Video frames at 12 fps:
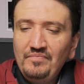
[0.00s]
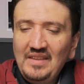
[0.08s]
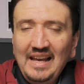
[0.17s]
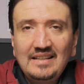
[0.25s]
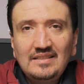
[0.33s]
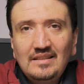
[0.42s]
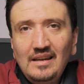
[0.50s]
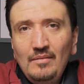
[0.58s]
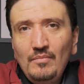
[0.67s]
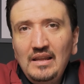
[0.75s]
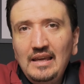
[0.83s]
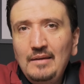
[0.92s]

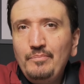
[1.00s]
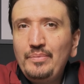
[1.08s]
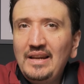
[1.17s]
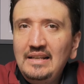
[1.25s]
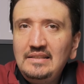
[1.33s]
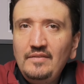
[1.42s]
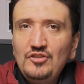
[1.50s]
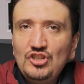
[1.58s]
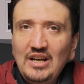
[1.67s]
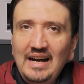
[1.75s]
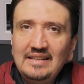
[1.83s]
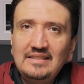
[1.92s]
extremely impressive
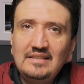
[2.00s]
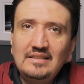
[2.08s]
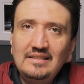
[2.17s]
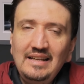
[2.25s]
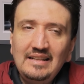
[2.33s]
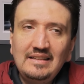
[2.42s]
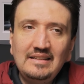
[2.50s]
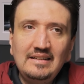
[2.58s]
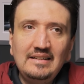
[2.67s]
shots that